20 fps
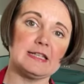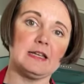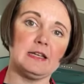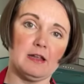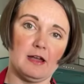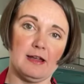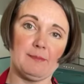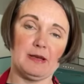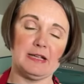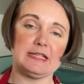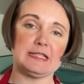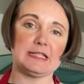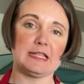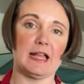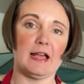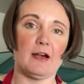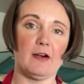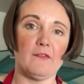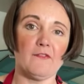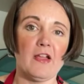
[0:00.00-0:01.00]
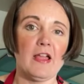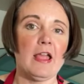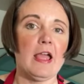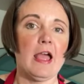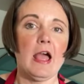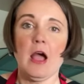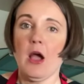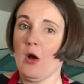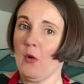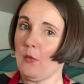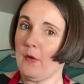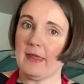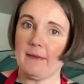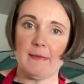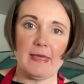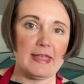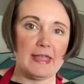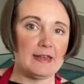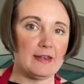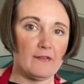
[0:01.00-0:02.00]
like myself. We
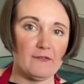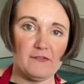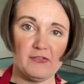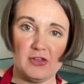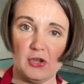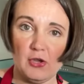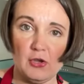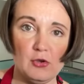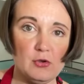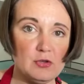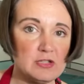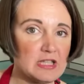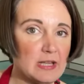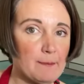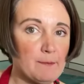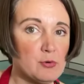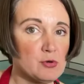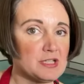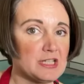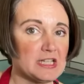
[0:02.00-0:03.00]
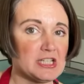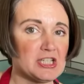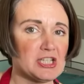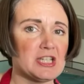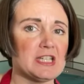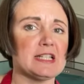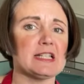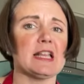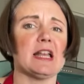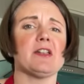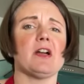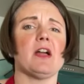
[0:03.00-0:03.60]
made a few simple dishes and I